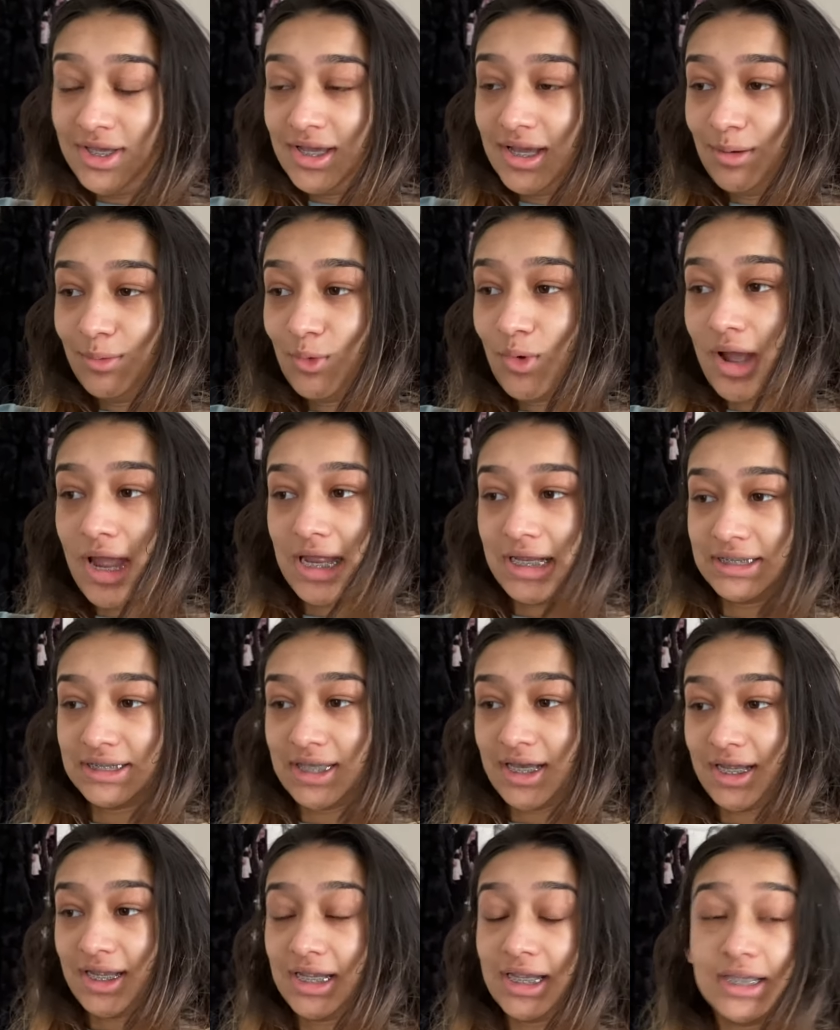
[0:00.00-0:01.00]
I'm quite
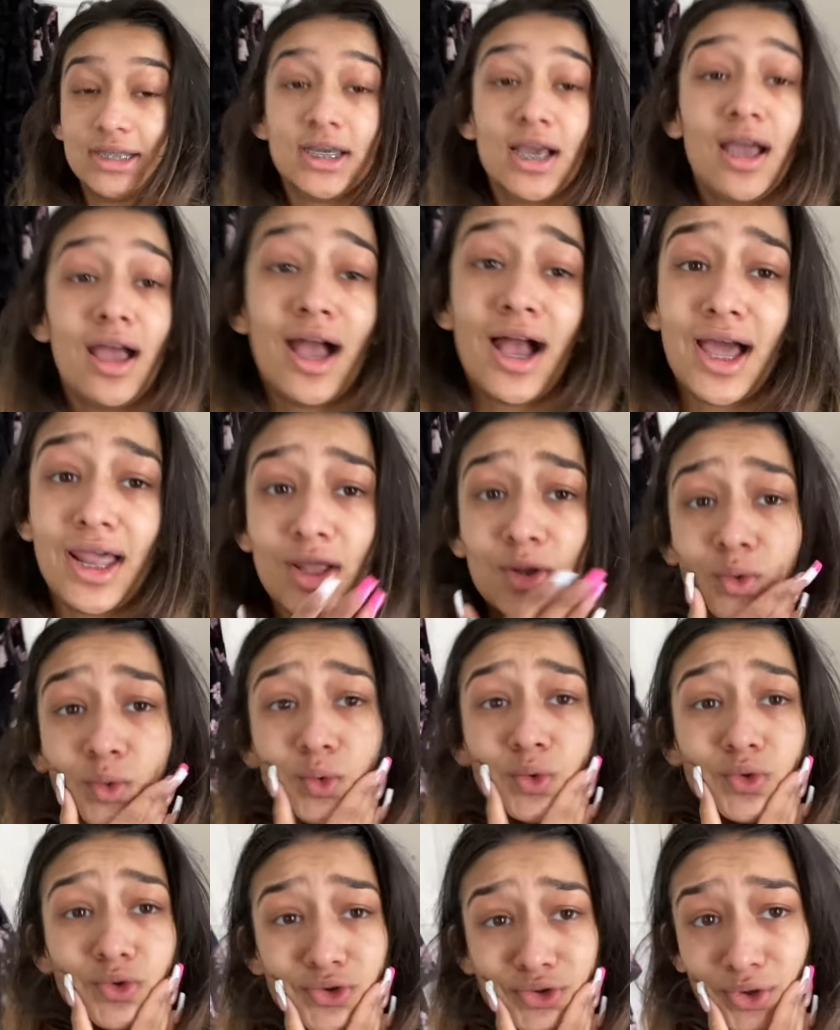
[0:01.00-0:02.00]
excited, and
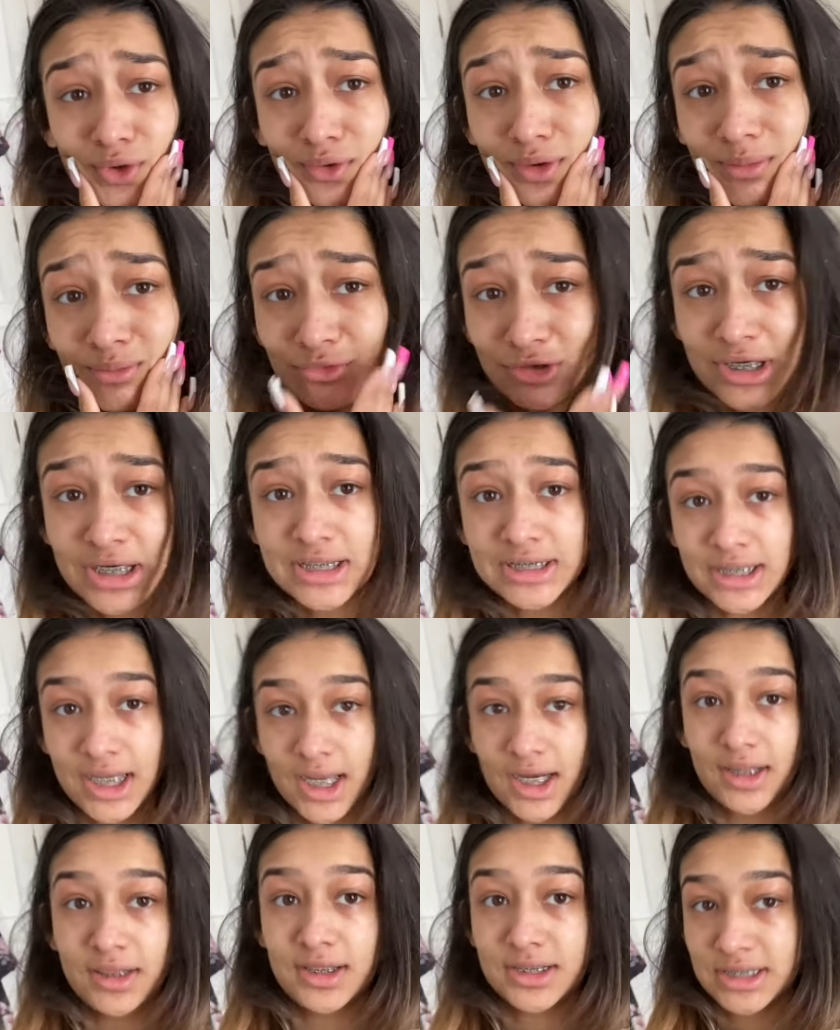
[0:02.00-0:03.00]
I'm really
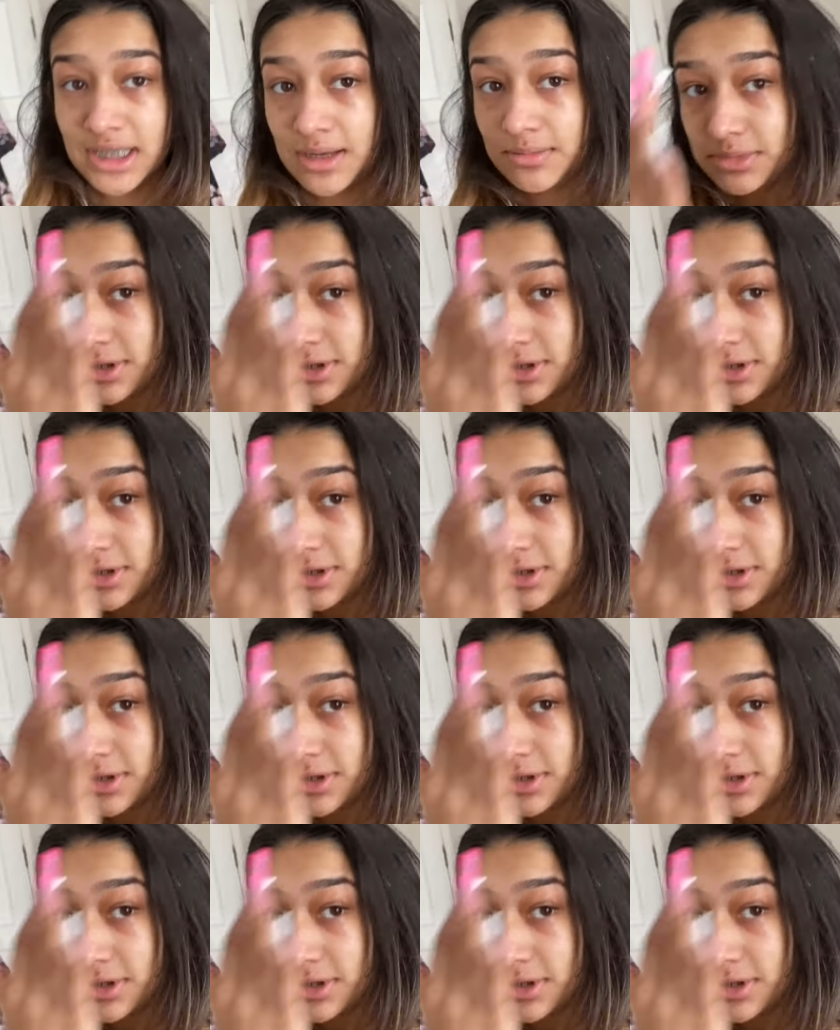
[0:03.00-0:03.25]
scared at the same